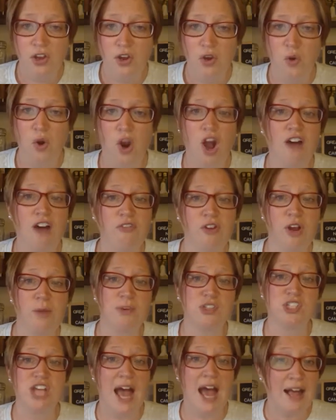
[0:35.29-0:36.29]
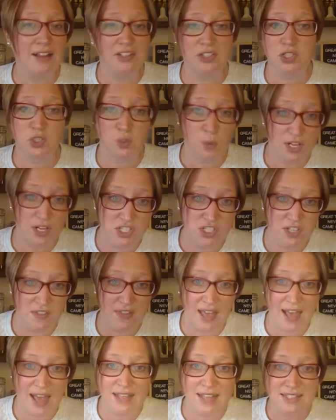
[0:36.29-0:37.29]
or offer up a challenge question
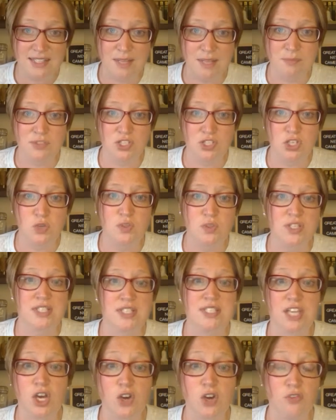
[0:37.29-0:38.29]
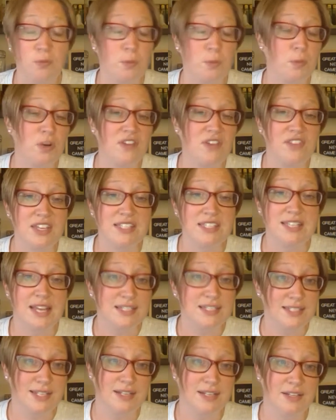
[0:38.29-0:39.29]
that asks them to use a skill from a previous
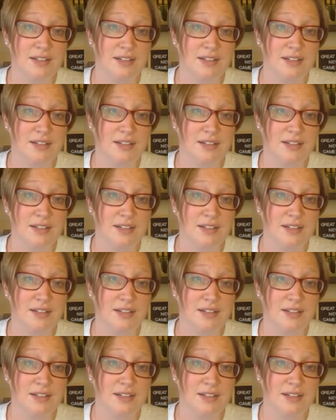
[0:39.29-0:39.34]
lesson.